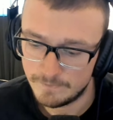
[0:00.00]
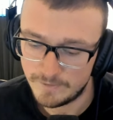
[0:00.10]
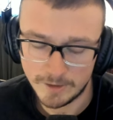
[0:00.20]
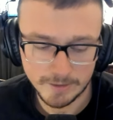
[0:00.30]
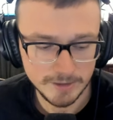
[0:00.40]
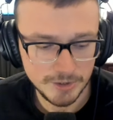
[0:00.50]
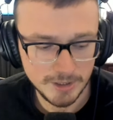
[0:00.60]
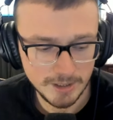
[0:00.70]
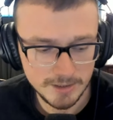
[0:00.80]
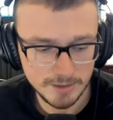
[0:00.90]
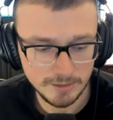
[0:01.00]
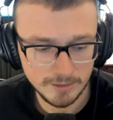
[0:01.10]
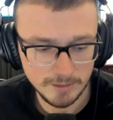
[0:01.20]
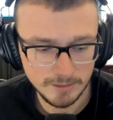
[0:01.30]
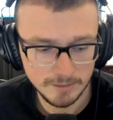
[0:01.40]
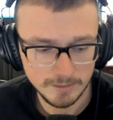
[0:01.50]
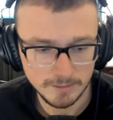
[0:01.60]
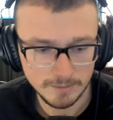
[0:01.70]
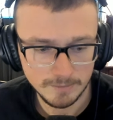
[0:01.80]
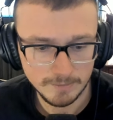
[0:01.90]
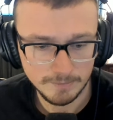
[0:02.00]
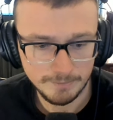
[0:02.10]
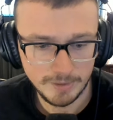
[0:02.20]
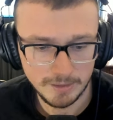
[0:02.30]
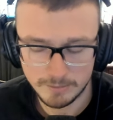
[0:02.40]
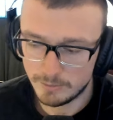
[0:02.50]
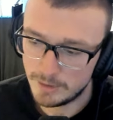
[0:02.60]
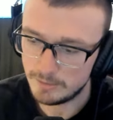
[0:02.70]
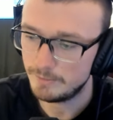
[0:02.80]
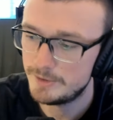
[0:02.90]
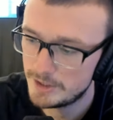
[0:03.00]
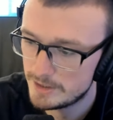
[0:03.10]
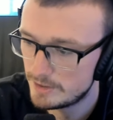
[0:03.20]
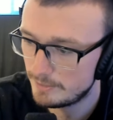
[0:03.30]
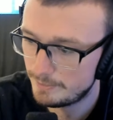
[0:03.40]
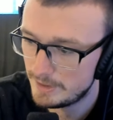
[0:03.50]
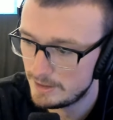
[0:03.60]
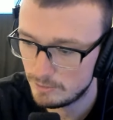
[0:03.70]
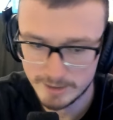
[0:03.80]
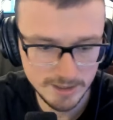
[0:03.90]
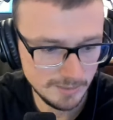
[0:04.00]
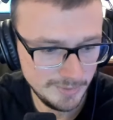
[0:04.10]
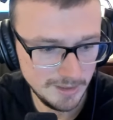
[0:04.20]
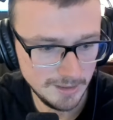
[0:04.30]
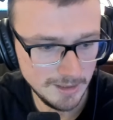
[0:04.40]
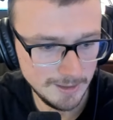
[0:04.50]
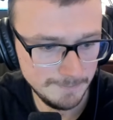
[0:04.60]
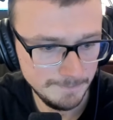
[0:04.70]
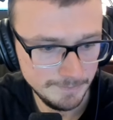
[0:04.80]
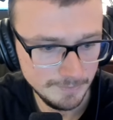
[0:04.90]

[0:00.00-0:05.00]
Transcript: Fucking Chester what Chester P. What is the P again?